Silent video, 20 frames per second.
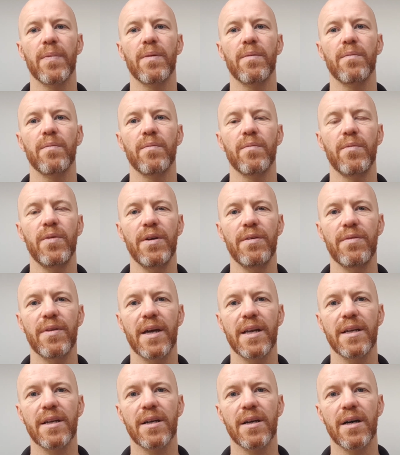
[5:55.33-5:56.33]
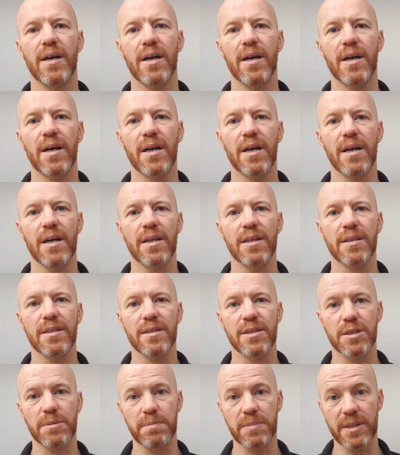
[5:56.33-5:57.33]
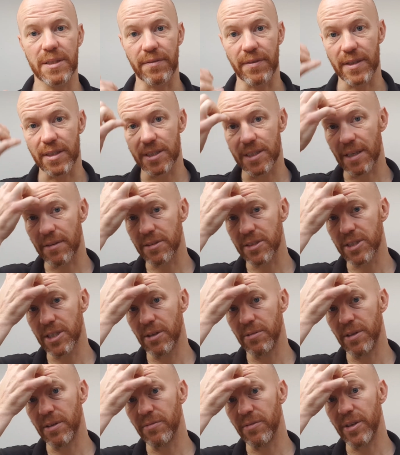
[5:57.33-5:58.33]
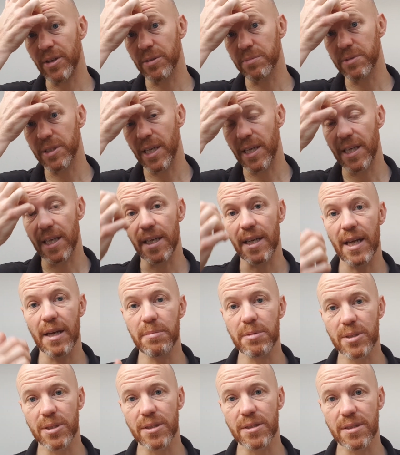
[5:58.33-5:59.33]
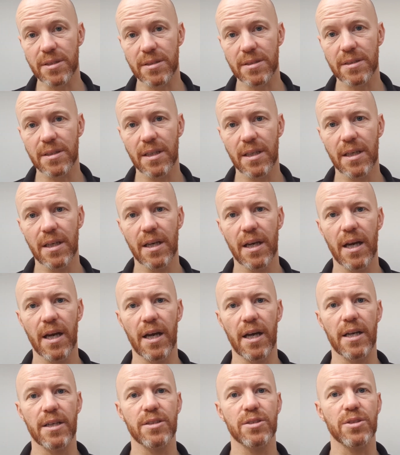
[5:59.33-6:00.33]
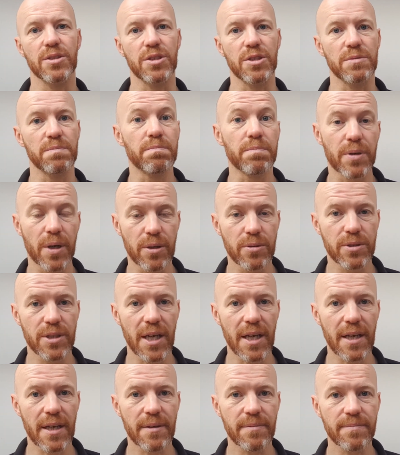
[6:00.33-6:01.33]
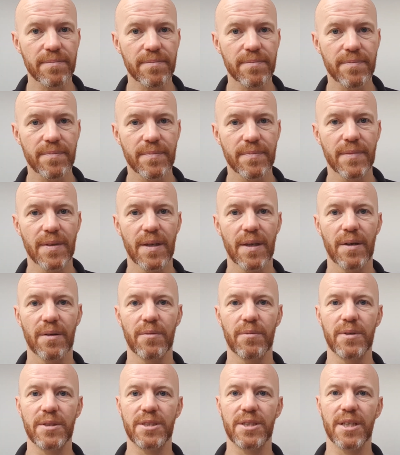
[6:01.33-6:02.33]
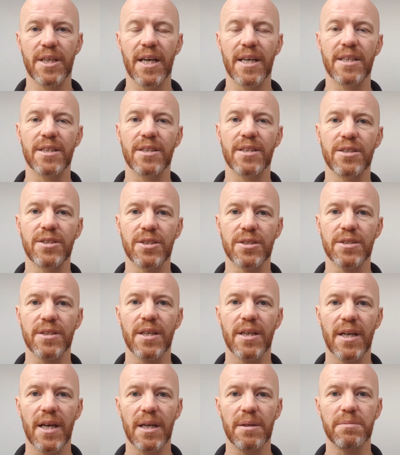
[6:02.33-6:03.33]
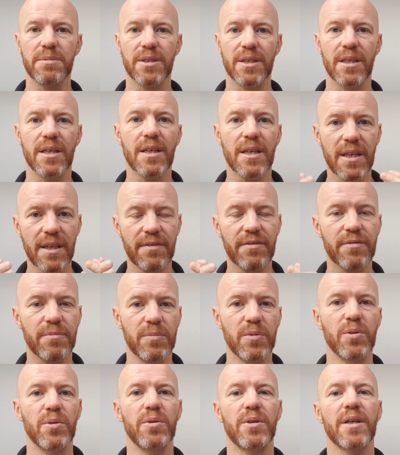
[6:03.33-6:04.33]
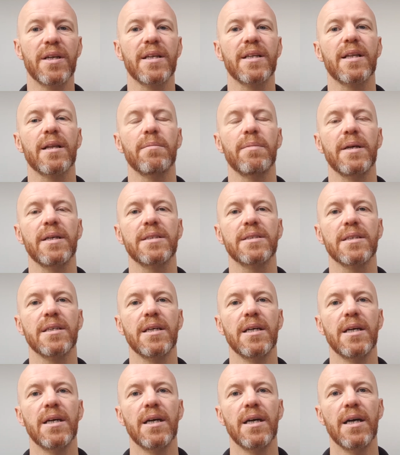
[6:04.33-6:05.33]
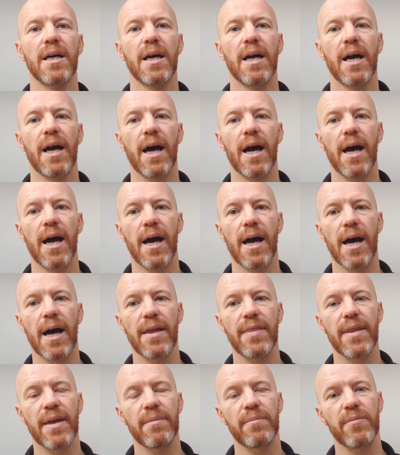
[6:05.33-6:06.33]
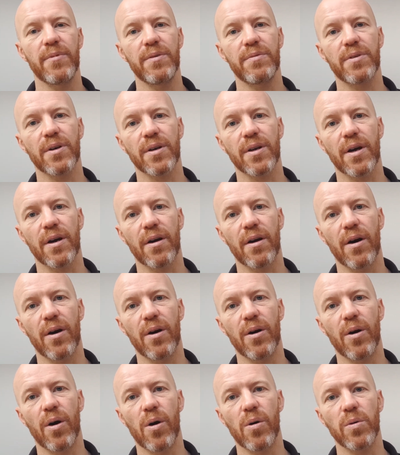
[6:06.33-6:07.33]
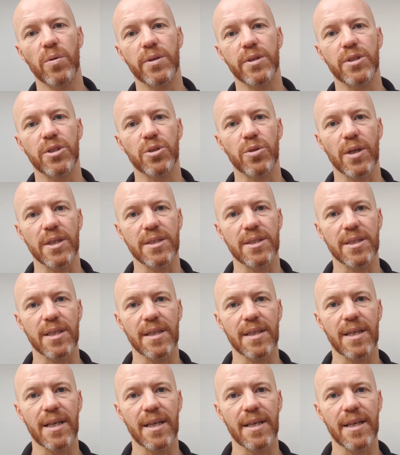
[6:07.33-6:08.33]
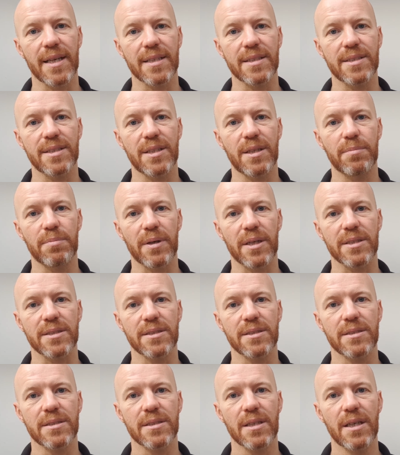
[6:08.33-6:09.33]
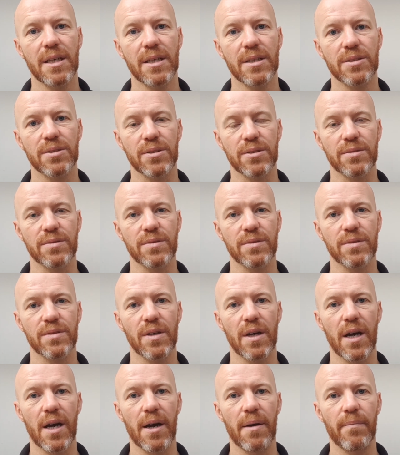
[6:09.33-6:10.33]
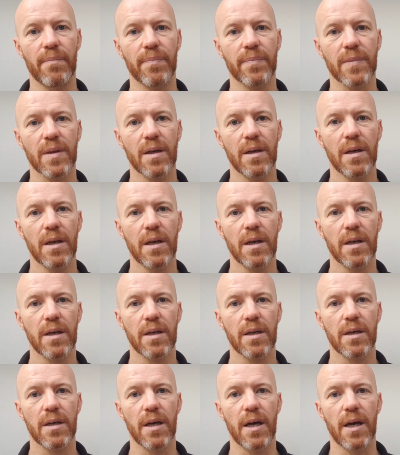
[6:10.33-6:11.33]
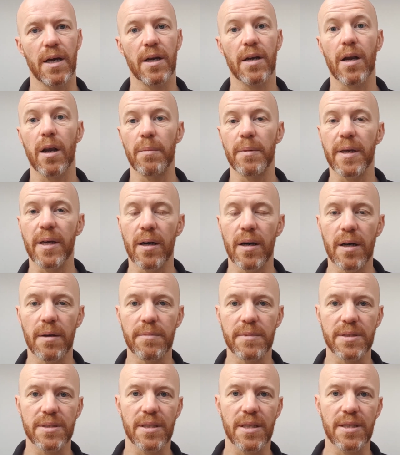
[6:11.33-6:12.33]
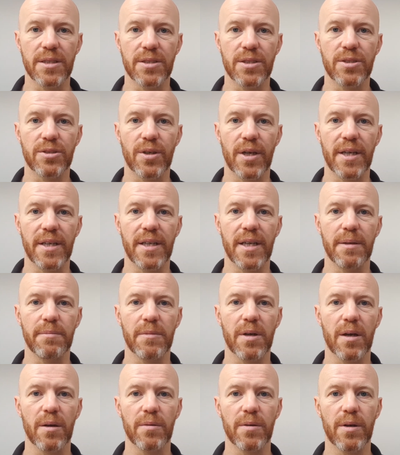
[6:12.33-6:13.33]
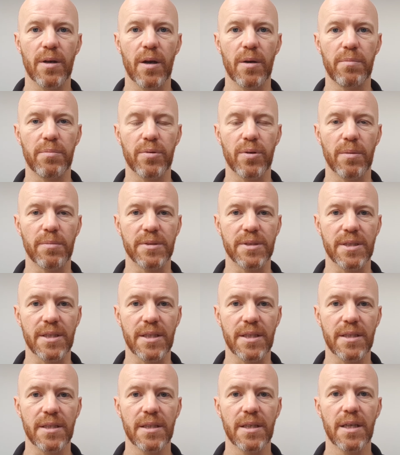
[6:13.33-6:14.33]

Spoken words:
We've then got our specific serotonin reuptake inhibitors, such as Prozac, which again just help to lift mood a little bit. And then we've got our older tricyclic antidepressants, sort of Clomicalm is the trade name, chlorpromazine.